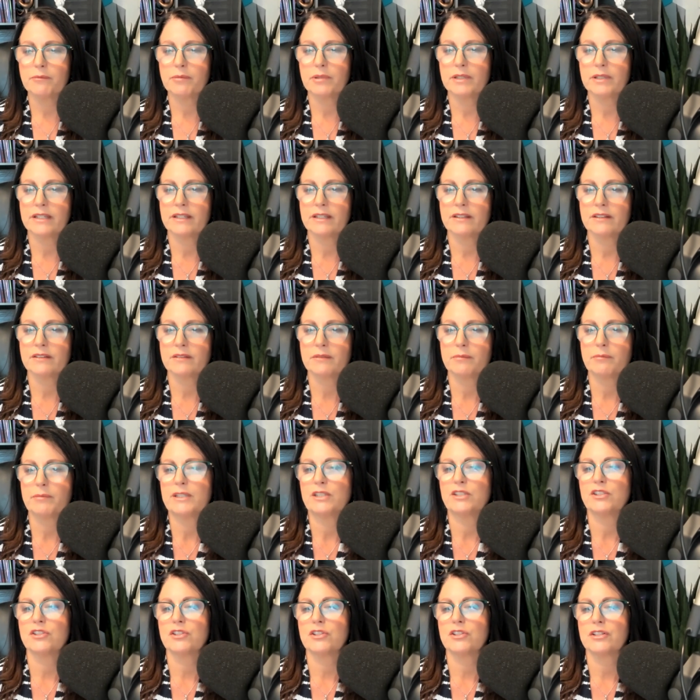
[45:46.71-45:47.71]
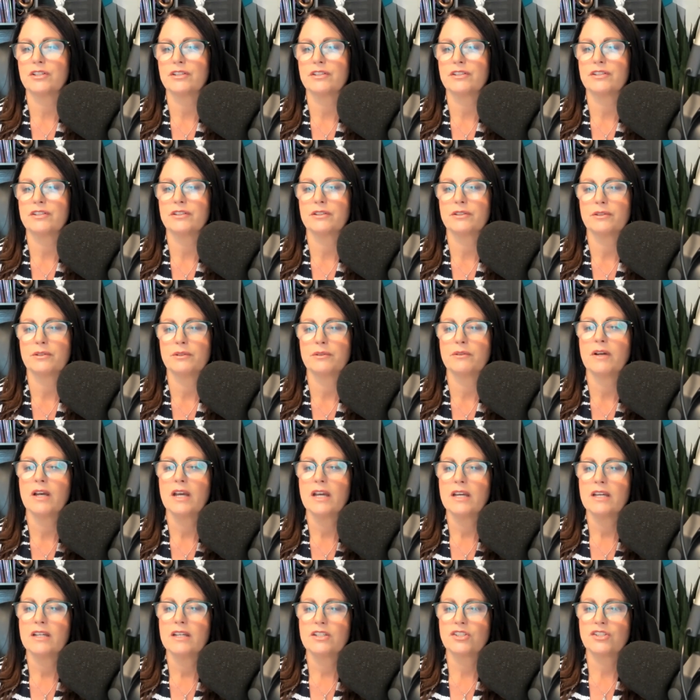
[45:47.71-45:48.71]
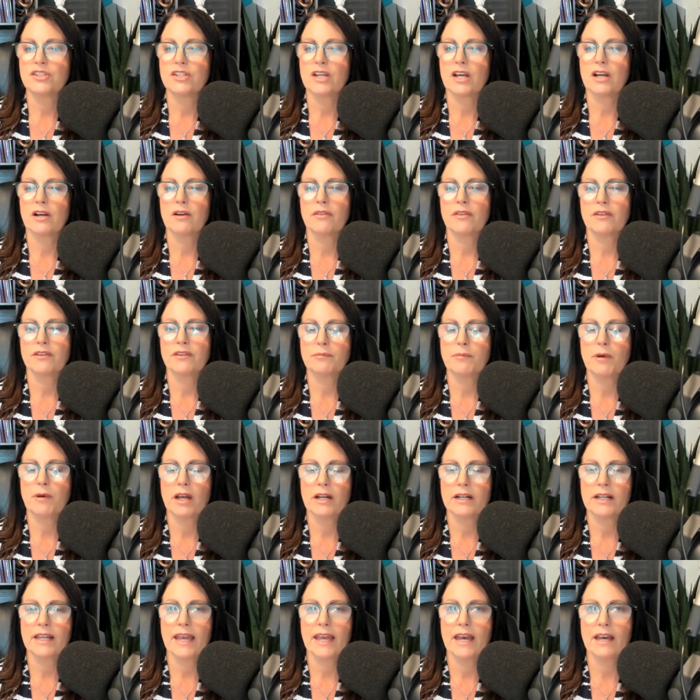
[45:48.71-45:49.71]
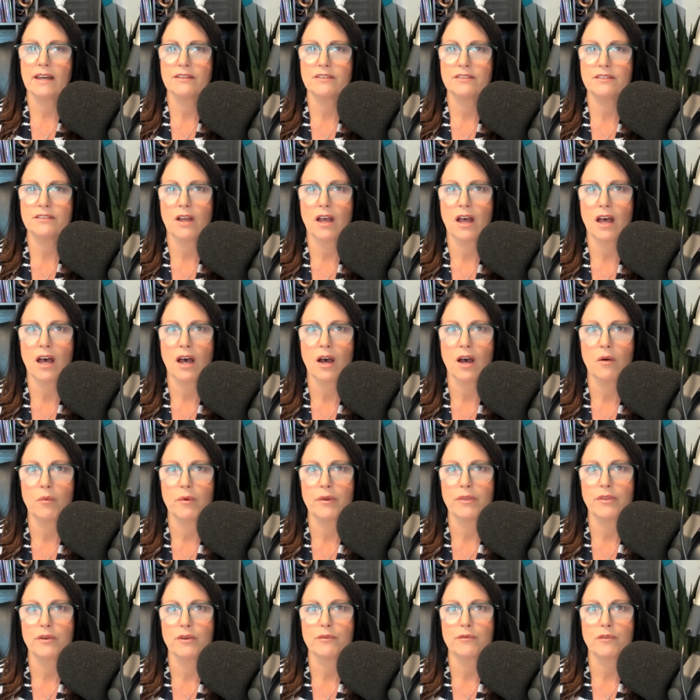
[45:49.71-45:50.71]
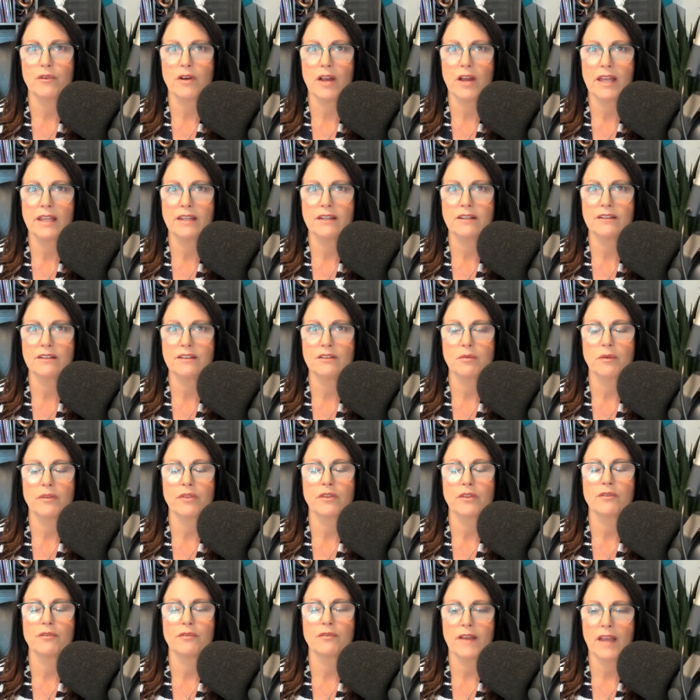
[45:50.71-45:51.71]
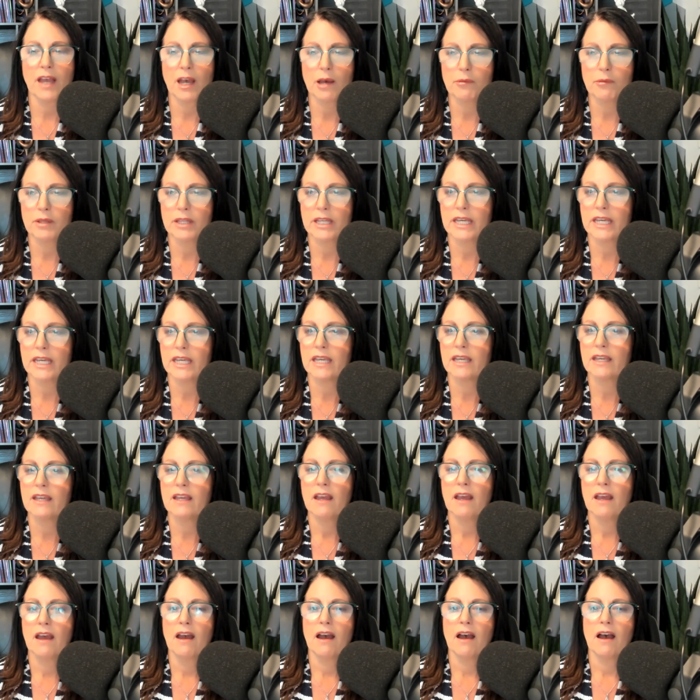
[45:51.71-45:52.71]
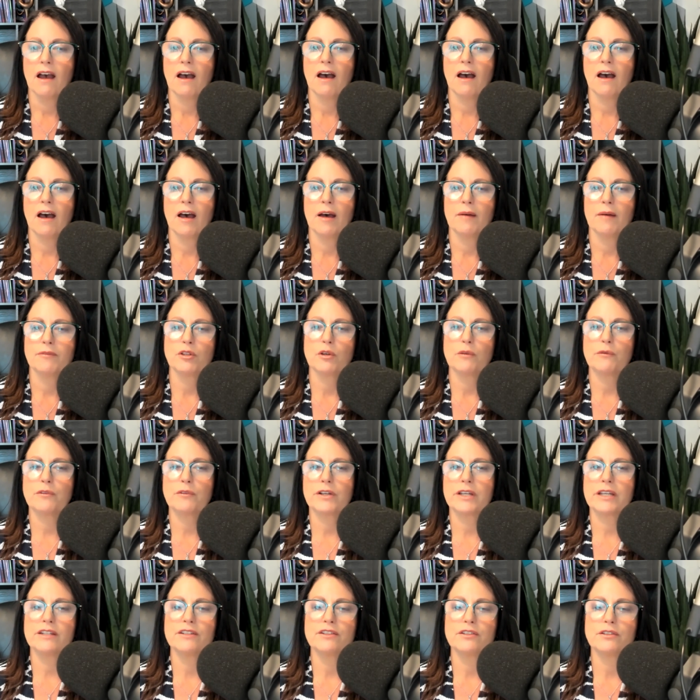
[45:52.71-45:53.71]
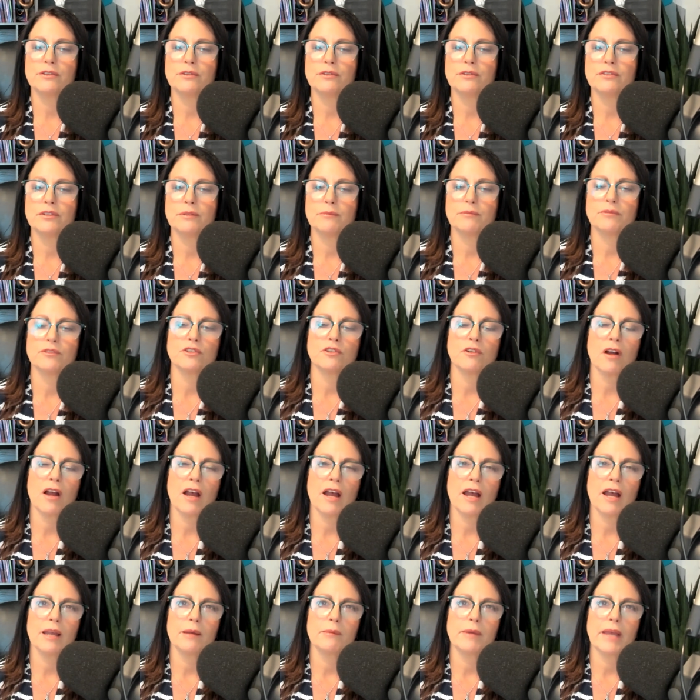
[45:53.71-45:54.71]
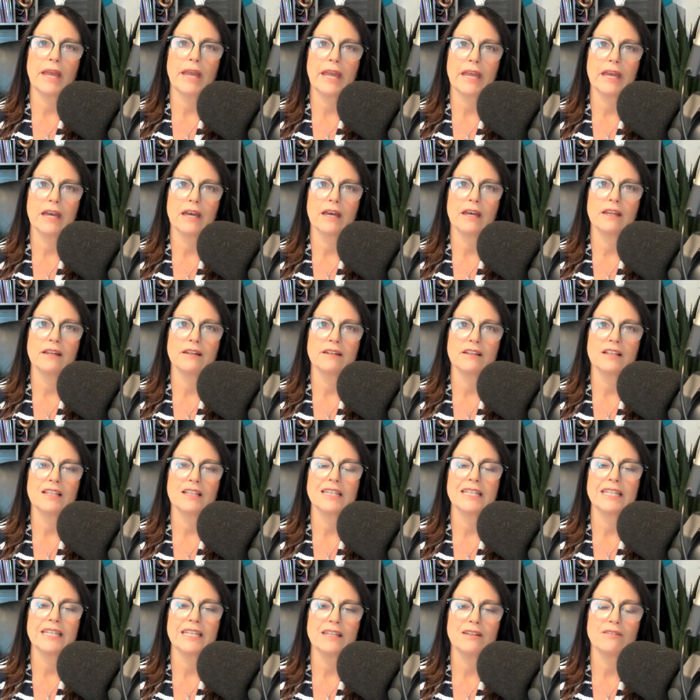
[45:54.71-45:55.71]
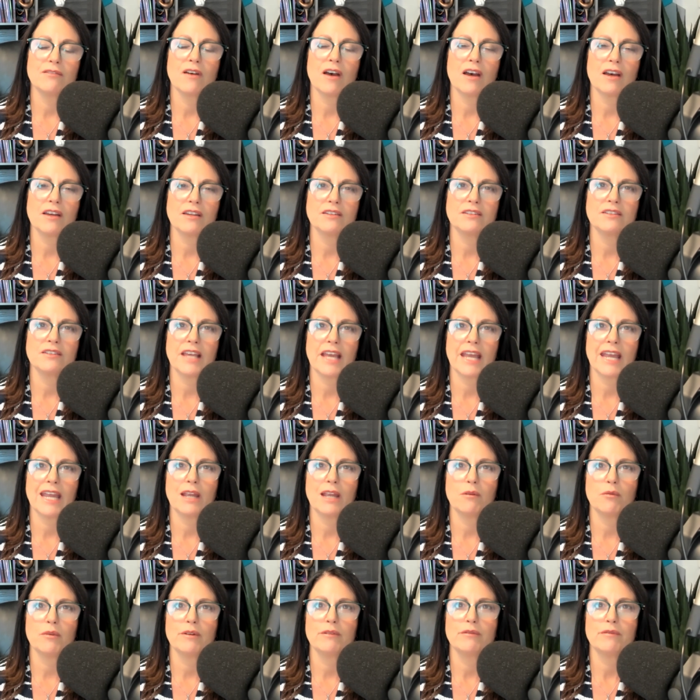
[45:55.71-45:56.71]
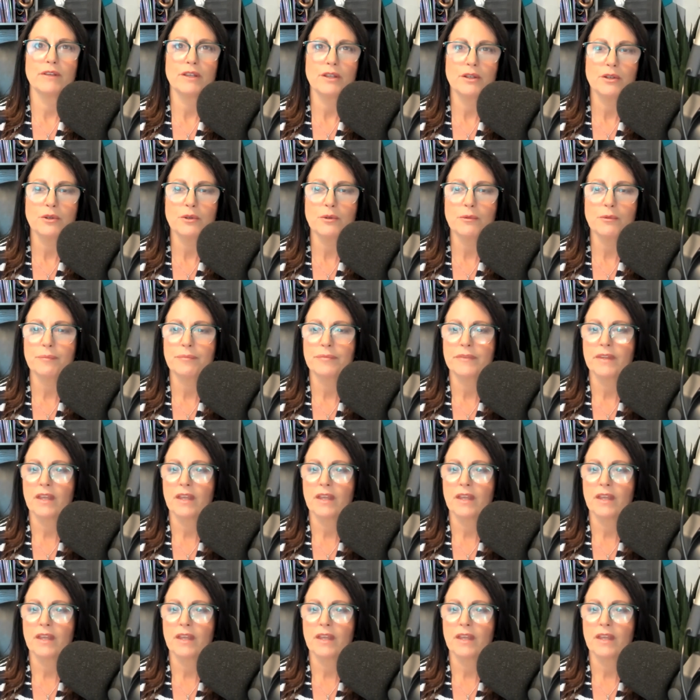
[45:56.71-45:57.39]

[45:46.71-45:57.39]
Please be sure to share this podcast uh, with your friends, with your family. Um, don't forget to subscribe and leave us a review.